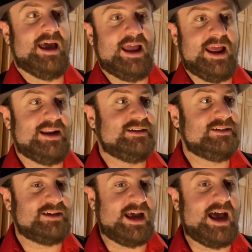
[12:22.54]

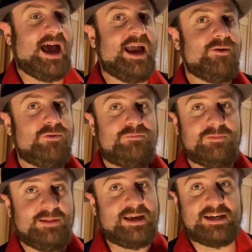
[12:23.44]
And I,
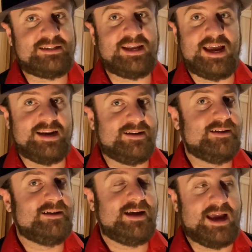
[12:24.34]
like I said,
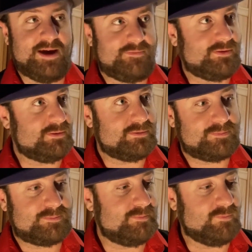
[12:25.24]

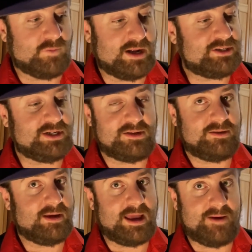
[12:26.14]
after
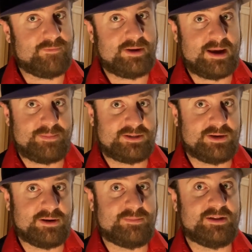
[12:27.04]
watching every
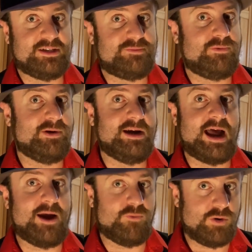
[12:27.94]
episode up to this point,
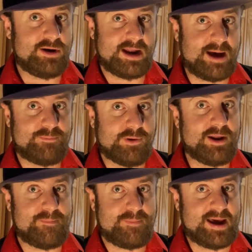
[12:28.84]
I would not put
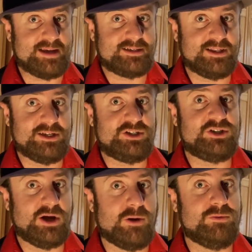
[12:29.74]
it past this
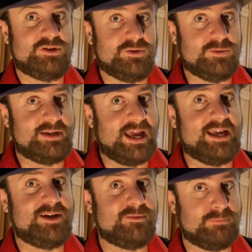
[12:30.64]
show to
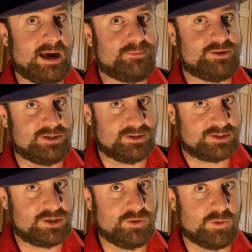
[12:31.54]
take options
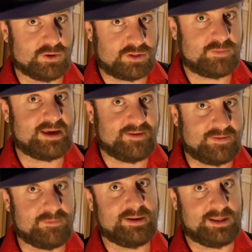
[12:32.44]
two or three if it
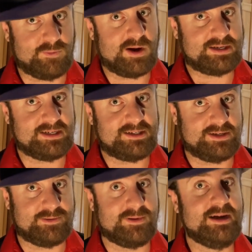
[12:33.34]
really wanted
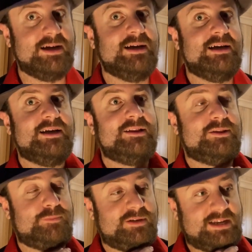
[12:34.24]
to. The
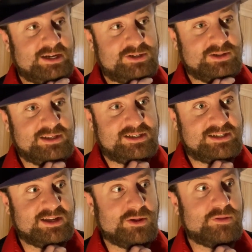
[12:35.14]
potential is
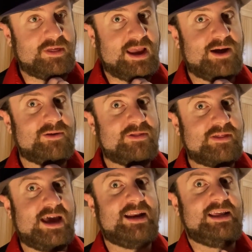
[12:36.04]
still there
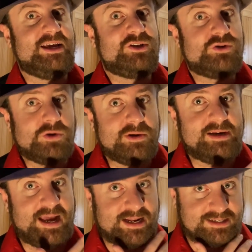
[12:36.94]
that it could
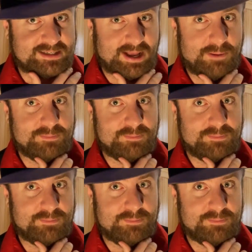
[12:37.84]
at some